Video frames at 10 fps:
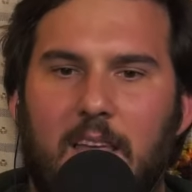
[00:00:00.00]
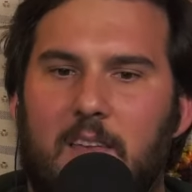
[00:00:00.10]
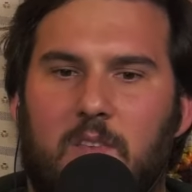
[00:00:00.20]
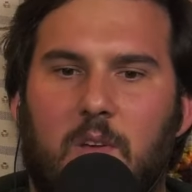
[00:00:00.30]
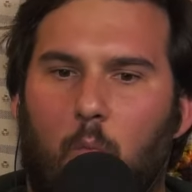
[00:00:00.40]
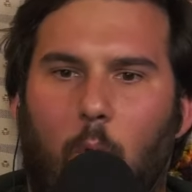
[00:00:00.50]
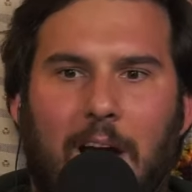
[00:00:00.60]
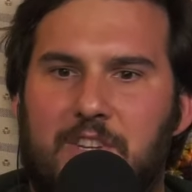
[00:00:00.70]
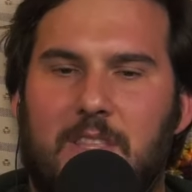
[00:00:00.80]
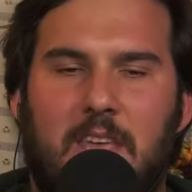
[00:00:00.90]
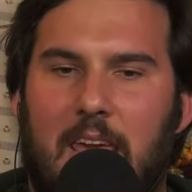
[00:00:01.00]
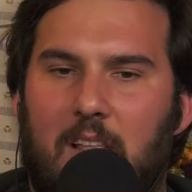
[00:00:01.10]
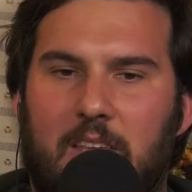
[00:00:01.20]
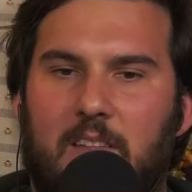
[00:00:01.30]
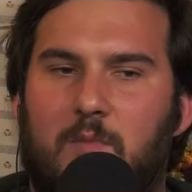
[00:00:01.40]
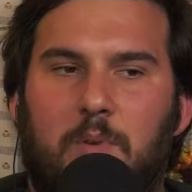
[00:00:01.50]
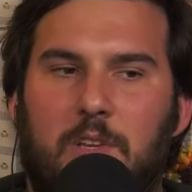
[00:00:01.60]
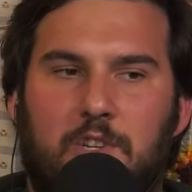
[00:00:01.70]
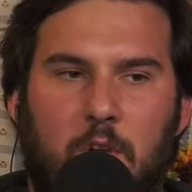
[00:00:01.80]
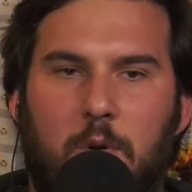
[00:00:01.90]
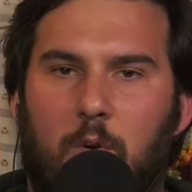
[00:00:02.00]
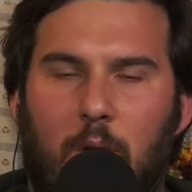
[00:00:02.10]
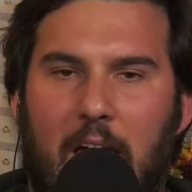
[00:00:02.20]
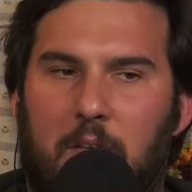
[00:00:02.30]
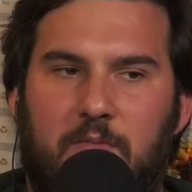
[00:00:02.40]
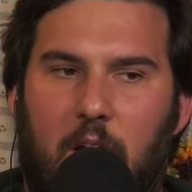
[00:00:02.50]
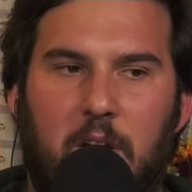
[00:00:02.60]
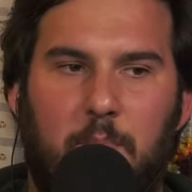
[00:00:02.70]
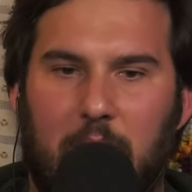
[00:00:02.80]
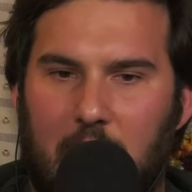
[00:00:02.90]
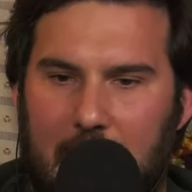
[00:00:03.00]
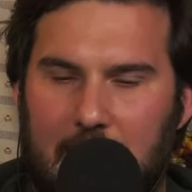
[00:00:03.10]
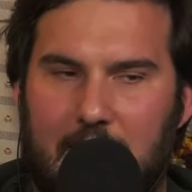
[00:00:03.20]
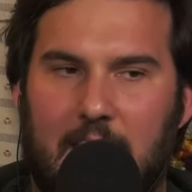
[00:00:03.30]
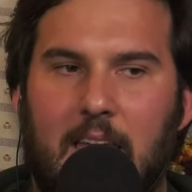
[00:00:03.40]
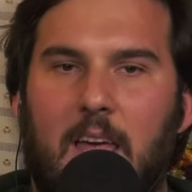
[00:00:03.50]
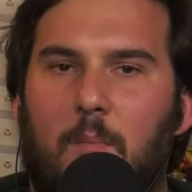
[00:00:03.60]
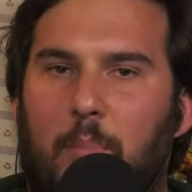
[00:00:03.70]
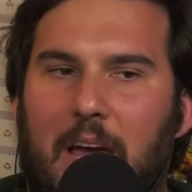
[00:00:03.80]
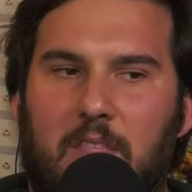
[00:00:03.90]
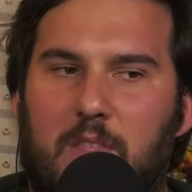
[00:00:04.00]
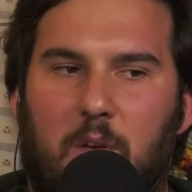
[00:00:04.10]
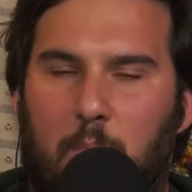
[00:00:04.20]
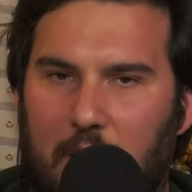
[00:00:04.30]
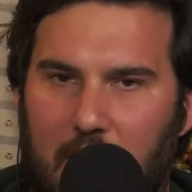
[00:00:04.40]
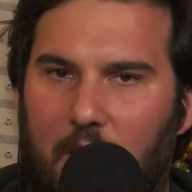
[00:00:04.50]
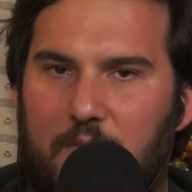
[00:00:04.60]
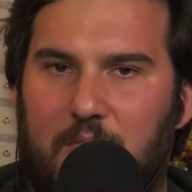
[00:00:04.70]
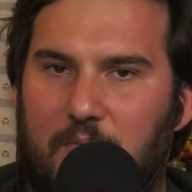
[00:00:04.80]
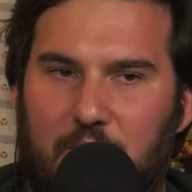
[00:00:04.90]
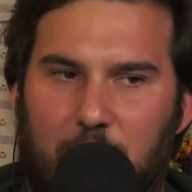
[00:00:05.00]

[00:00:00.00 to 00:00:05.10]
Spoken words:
is watching the aliens be shown around very politely by their beloved